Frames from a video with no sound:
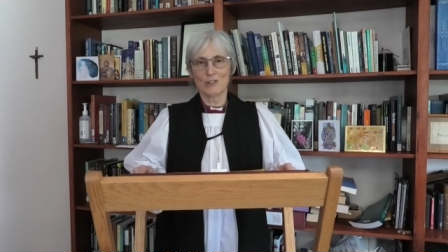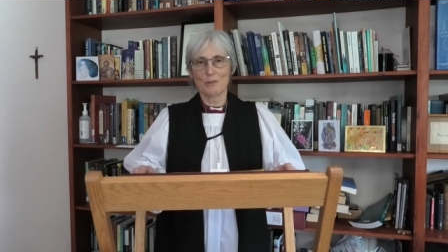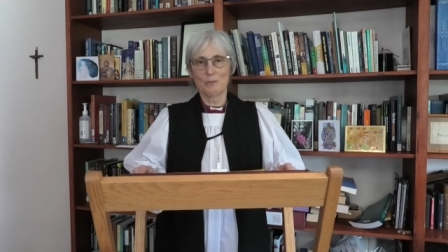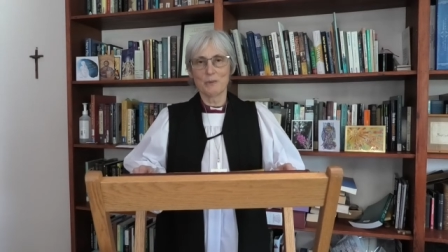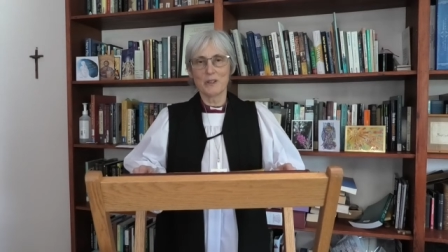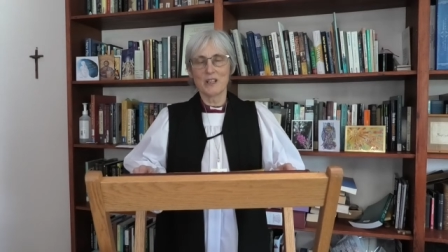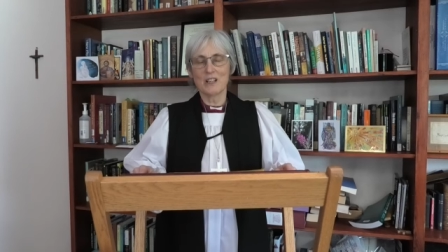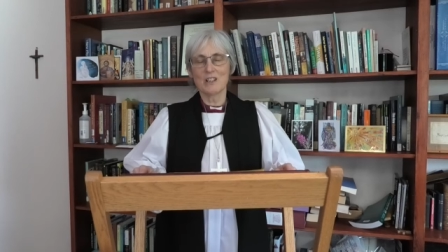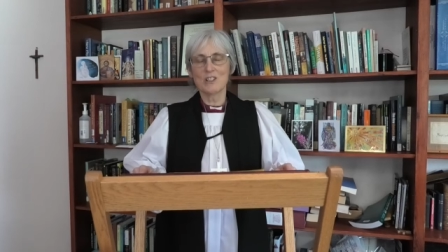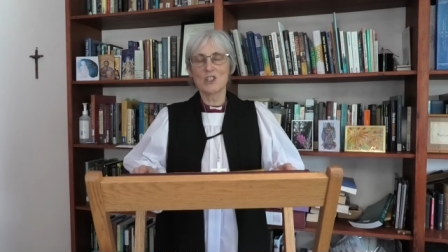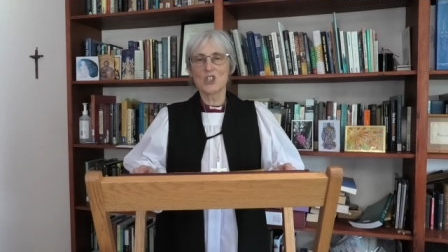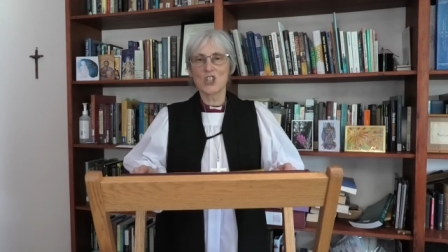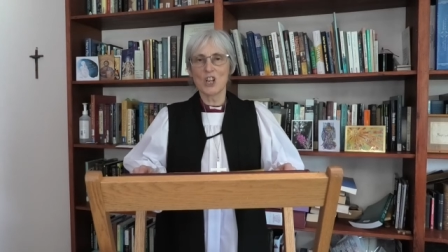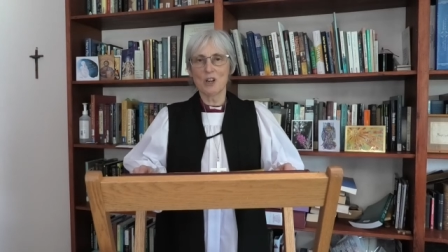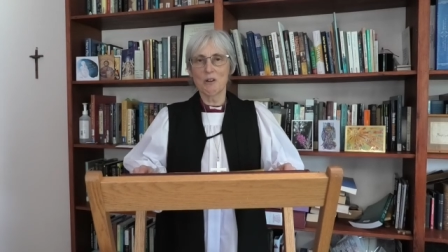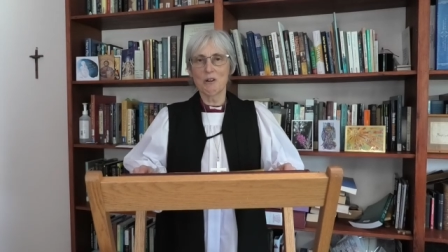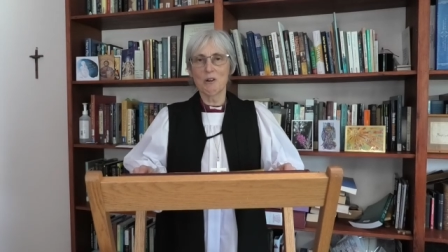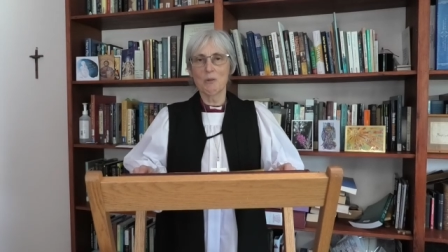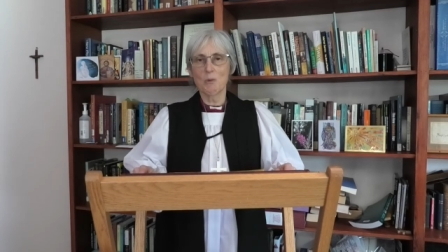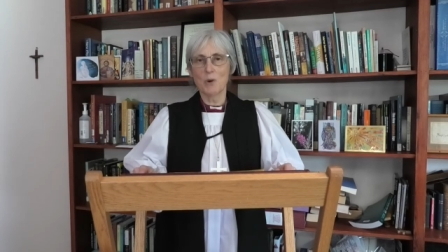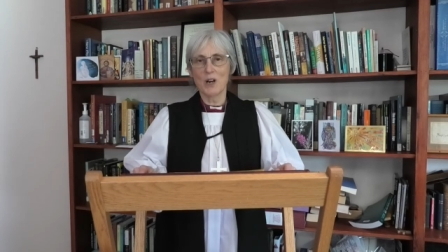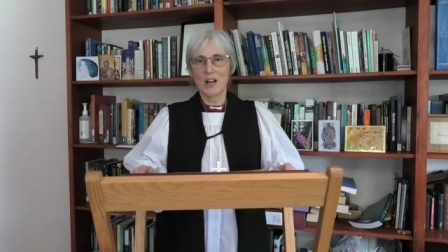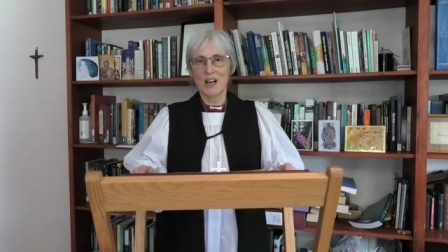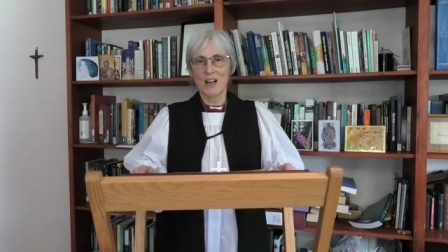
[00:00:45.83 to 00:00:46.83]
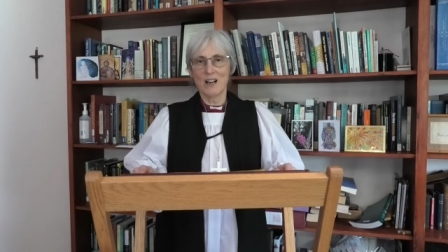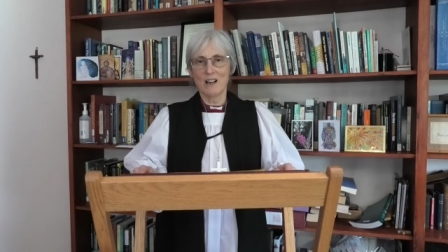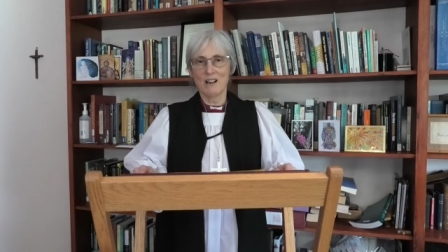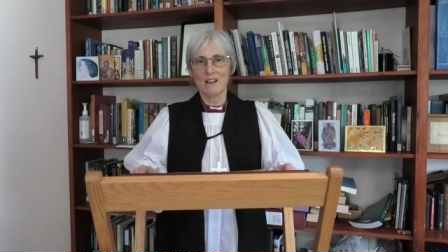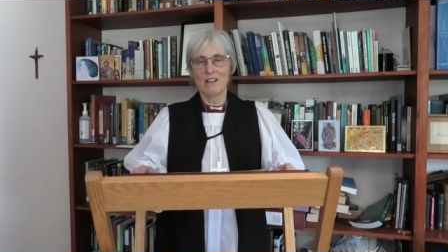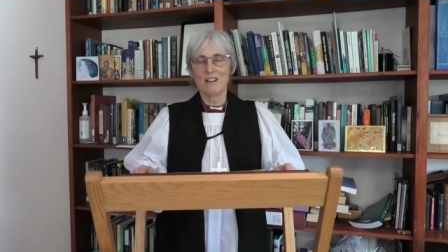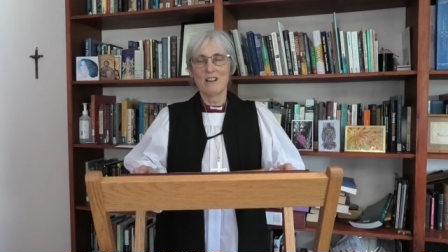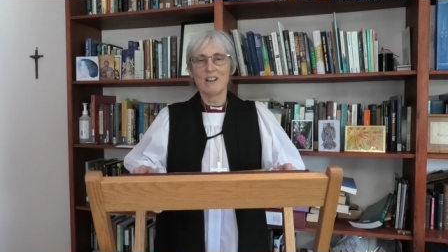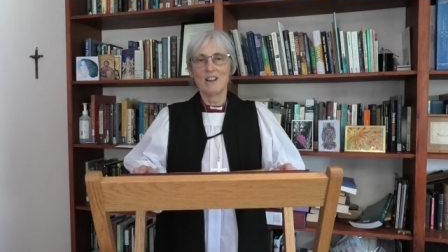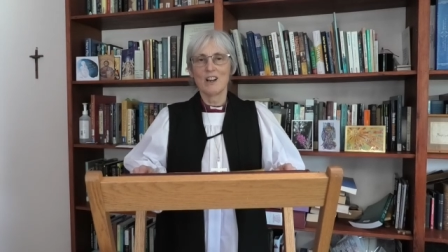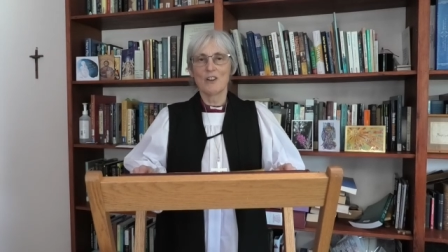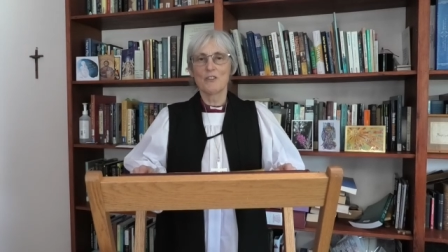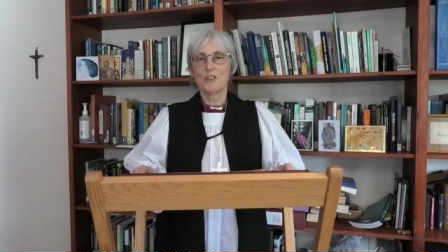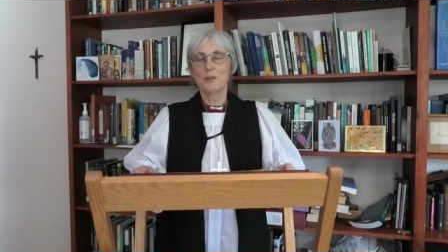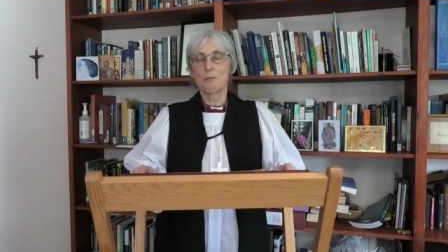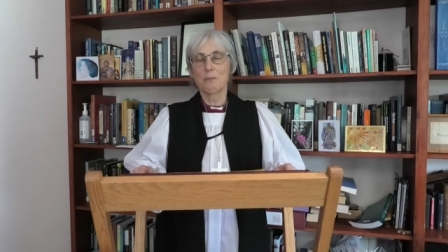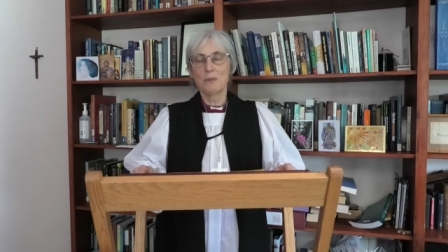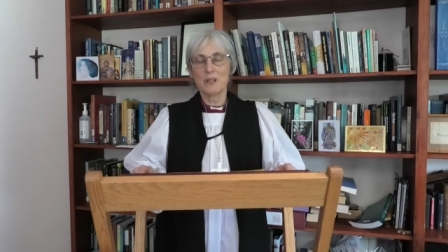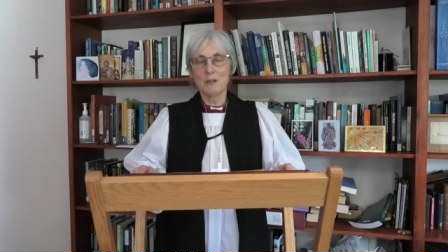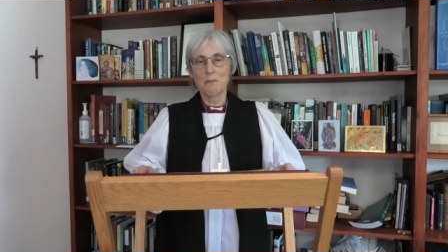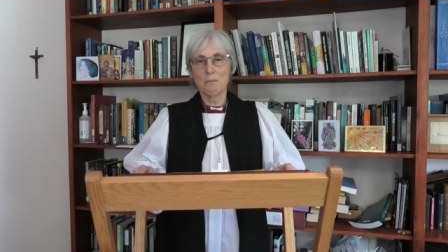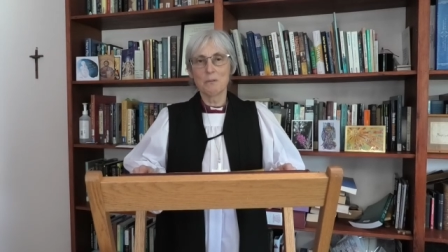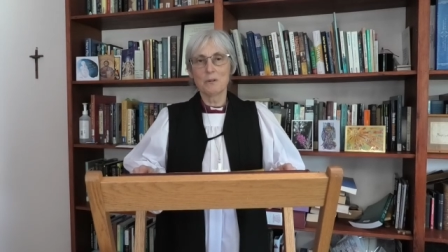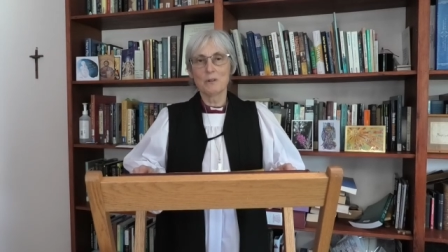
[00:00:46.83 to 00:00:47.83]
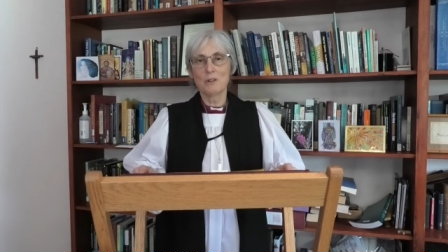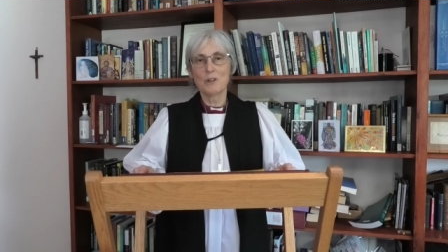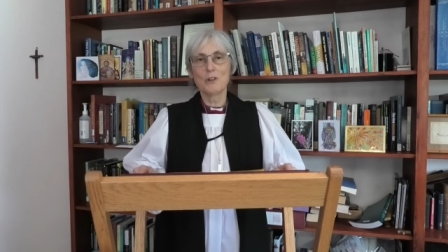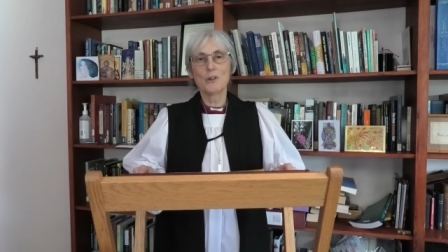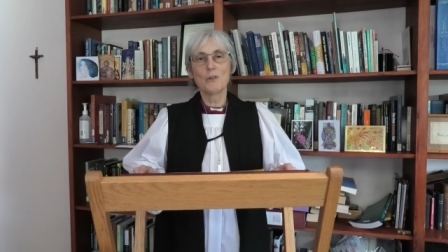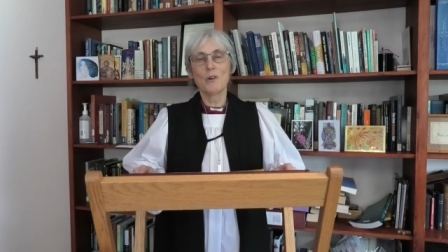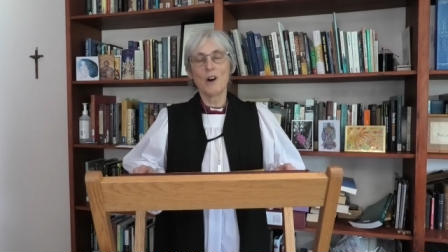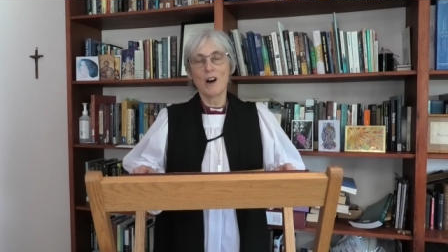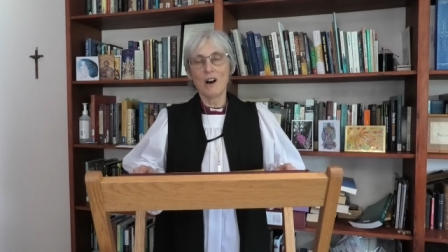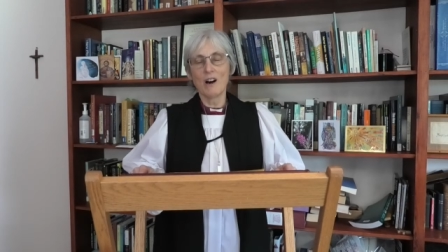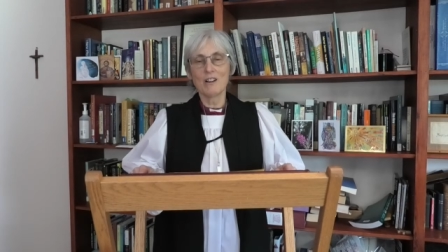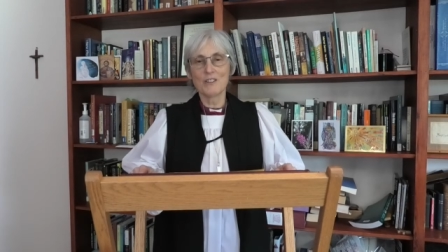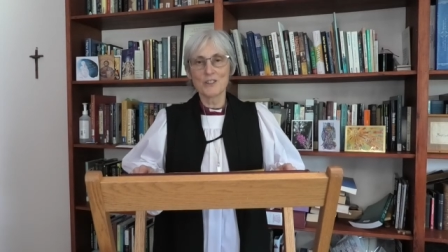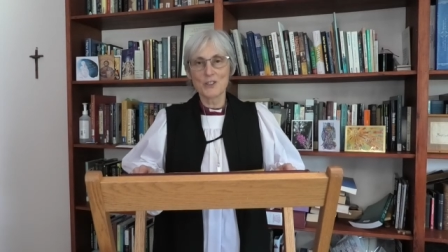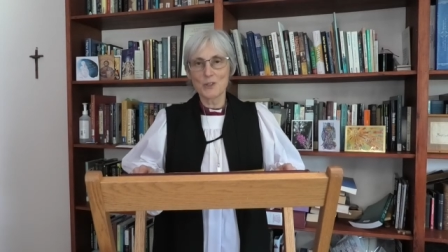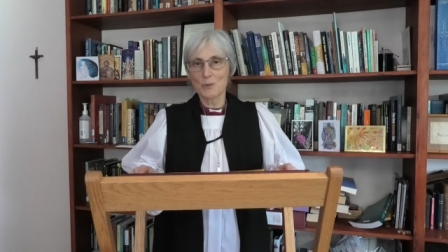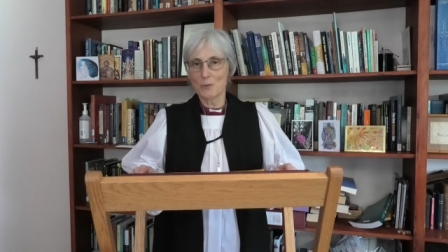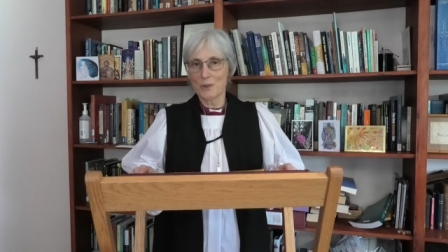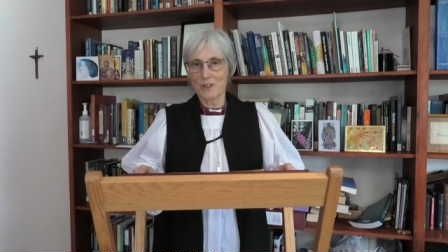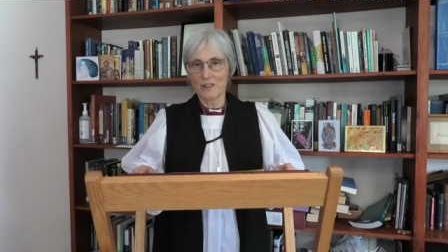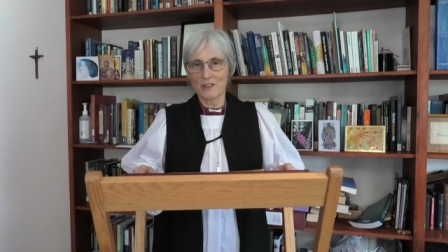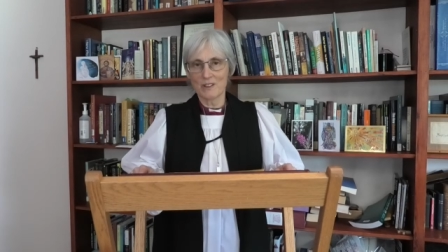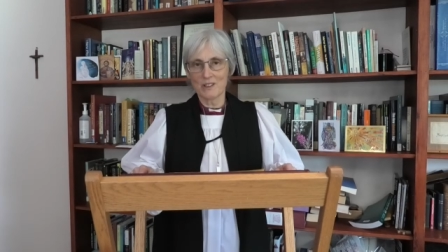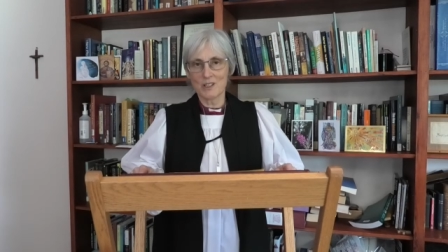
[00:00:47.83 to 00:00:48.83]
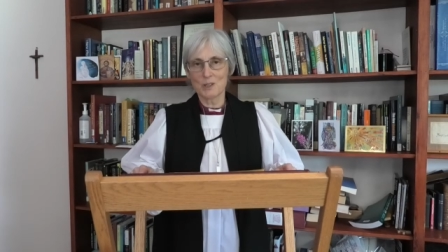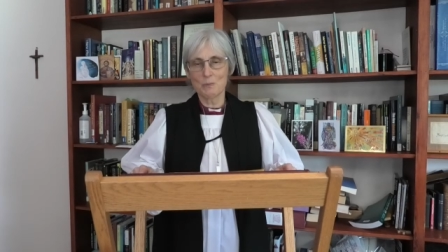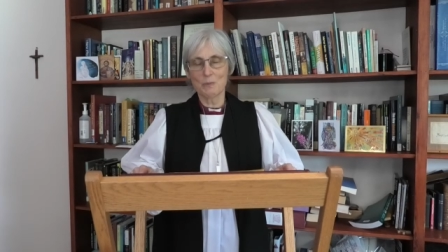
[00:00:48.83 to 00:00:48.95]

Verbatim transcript: being so aware of the people who aren't with us,